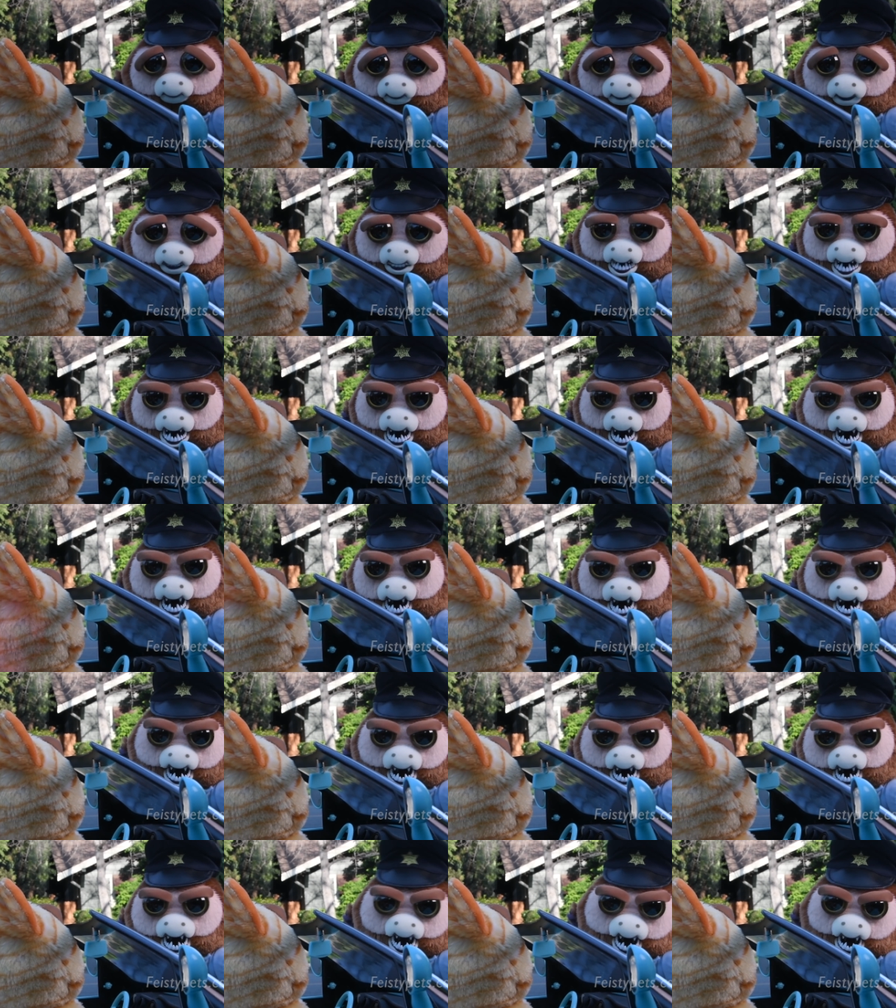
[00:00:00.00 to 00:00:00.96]
Um, you need
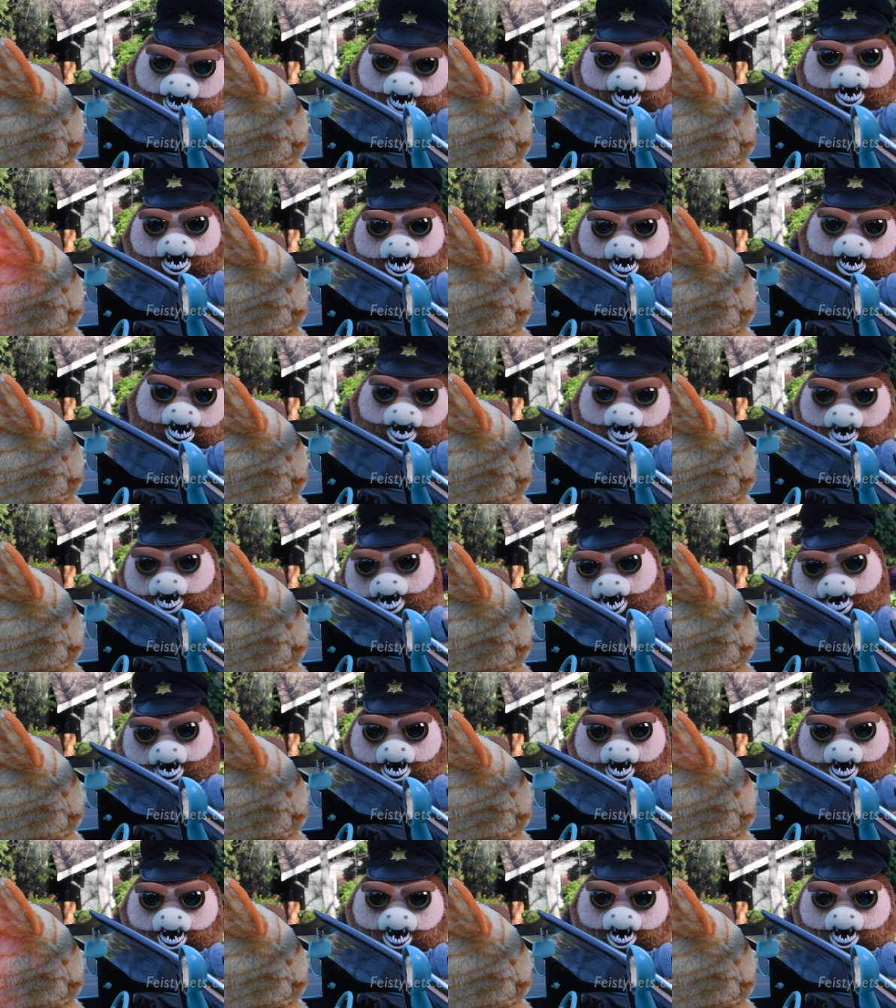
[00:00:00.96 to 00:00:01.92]
to have two people to be
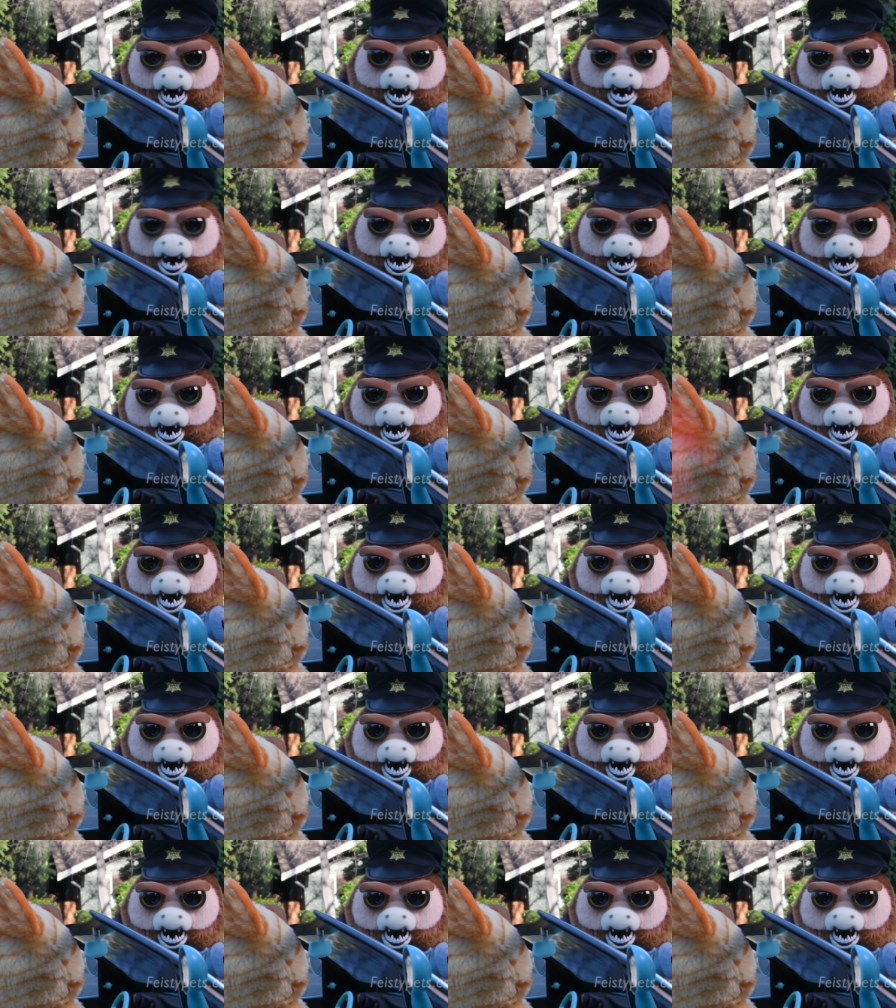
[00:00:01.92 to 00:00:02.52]
in the carpool